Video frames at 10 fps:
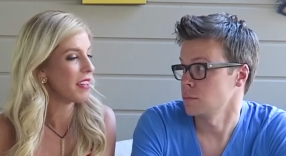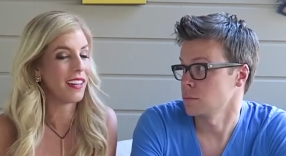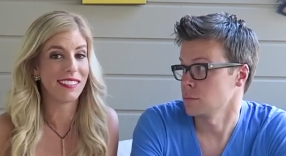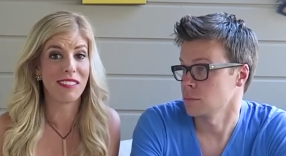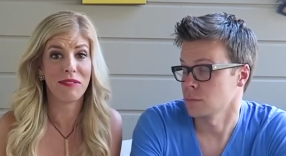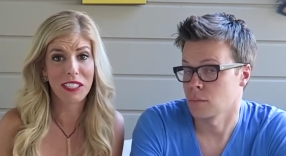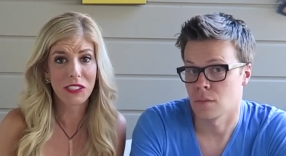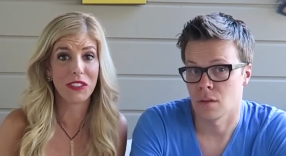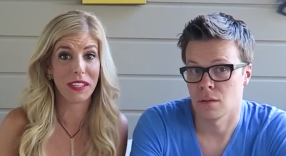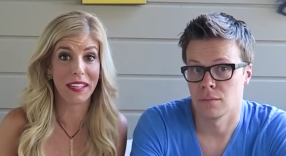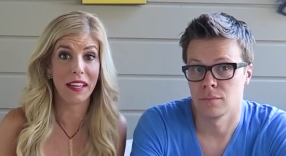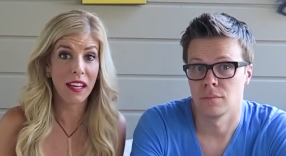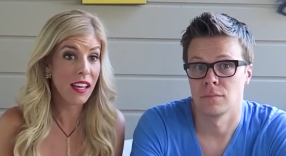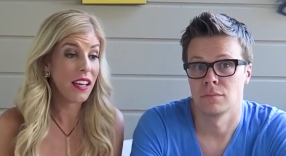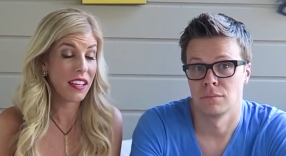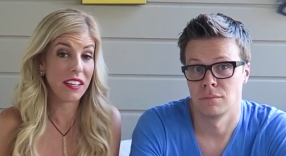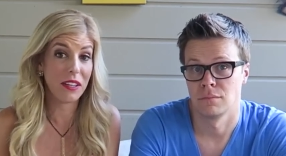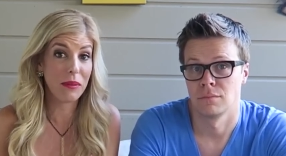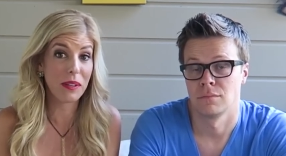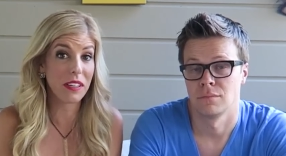Speaker 1: because eventually, you
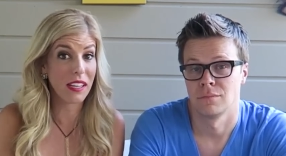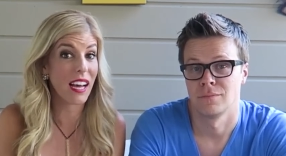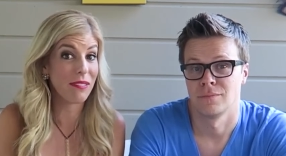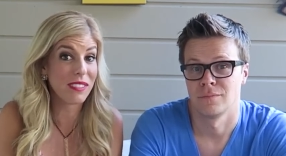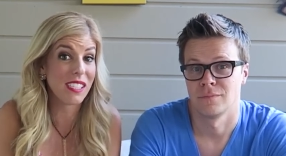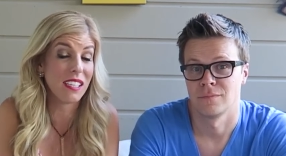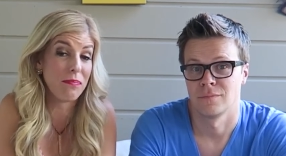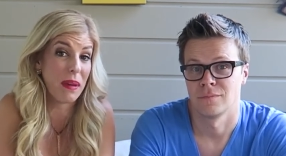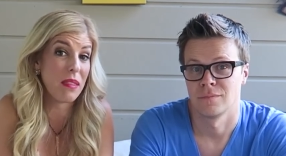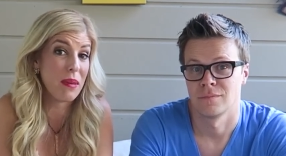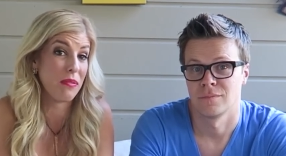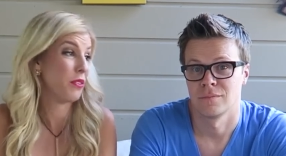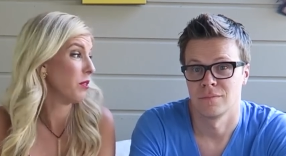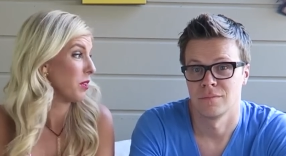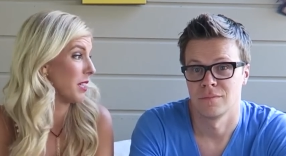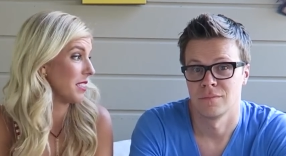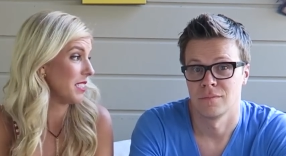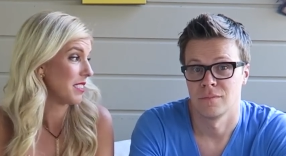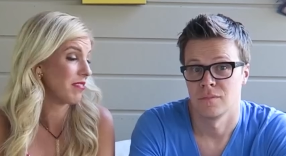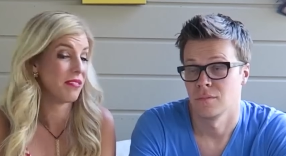know, we're gonna have to eat baby food or at
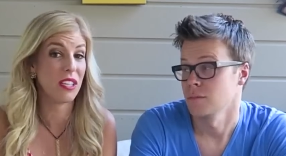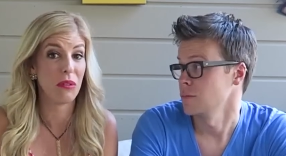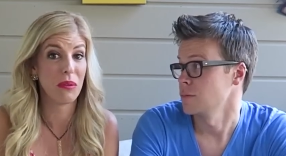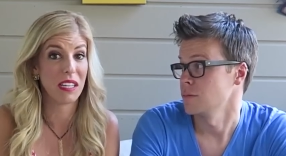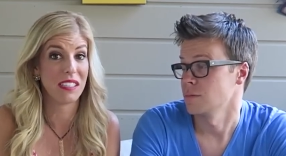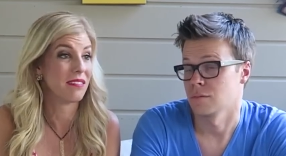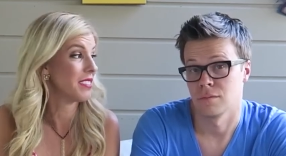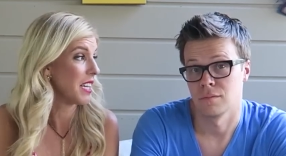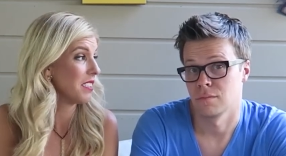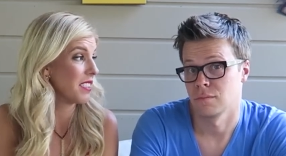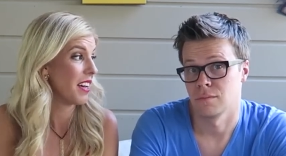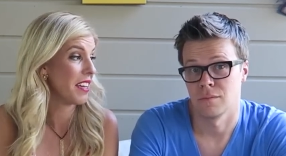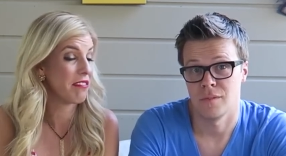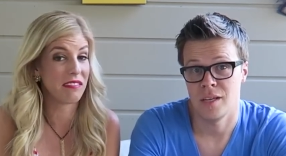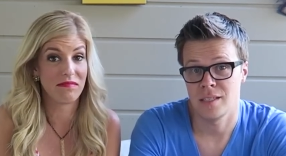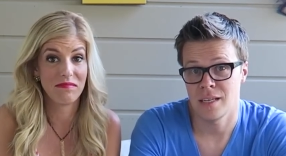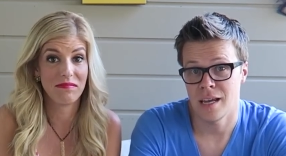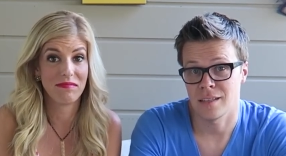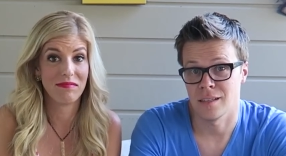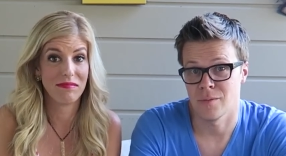least know what it tastes like.
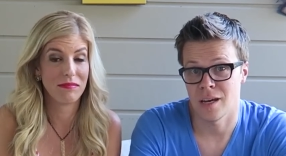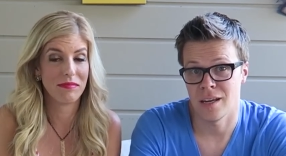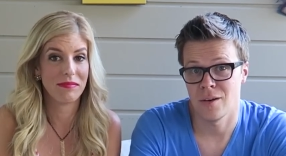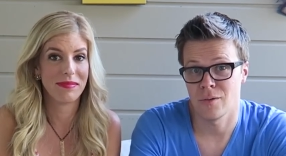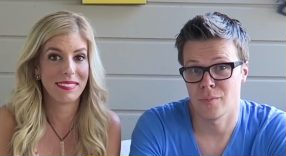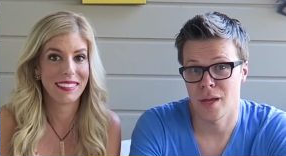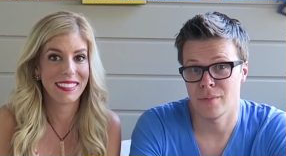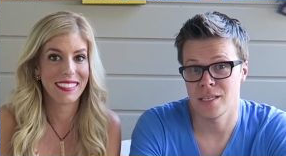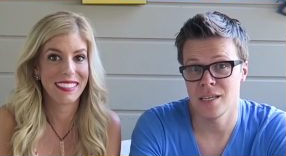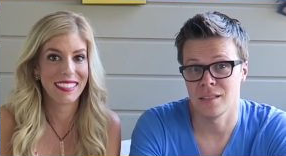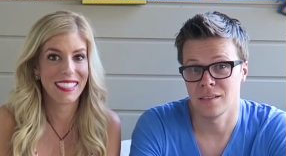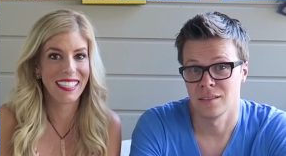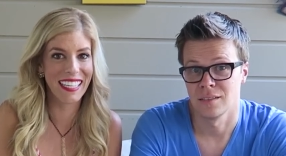
Speaker 2: Exactly, we gotta know what our baby's eating.